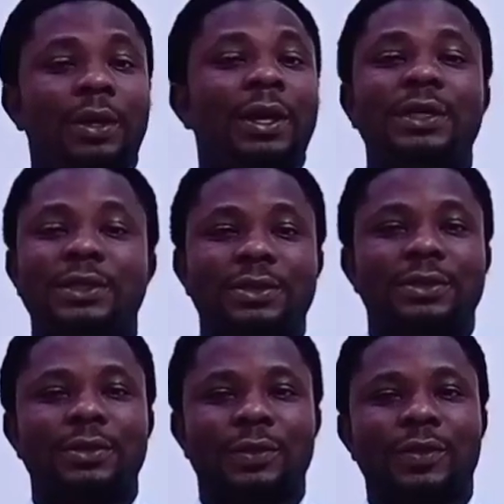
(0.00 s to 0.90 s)
Yes,
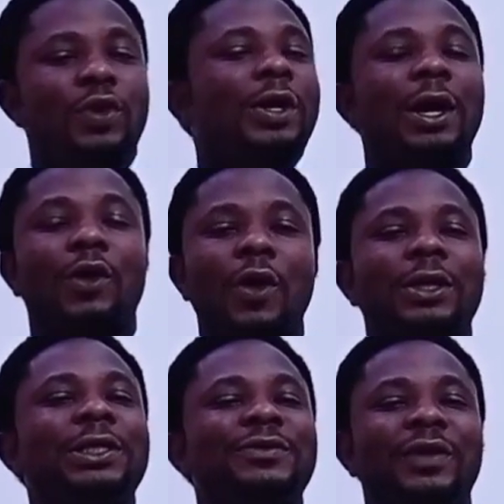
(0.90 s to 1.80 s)
you can call
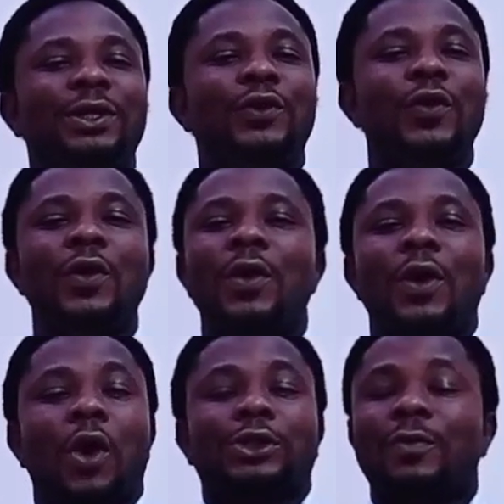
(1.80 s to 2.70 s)
this video
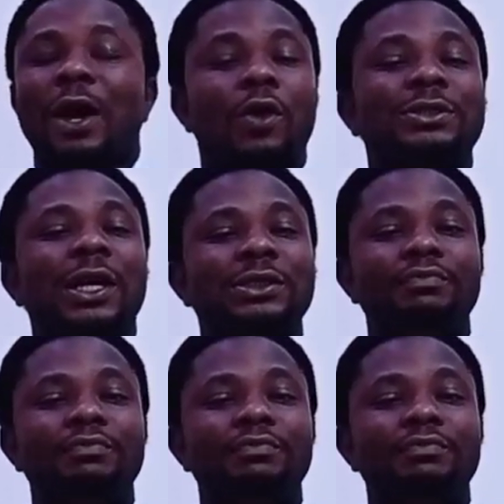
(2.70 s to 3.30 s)
Stomach Ulcers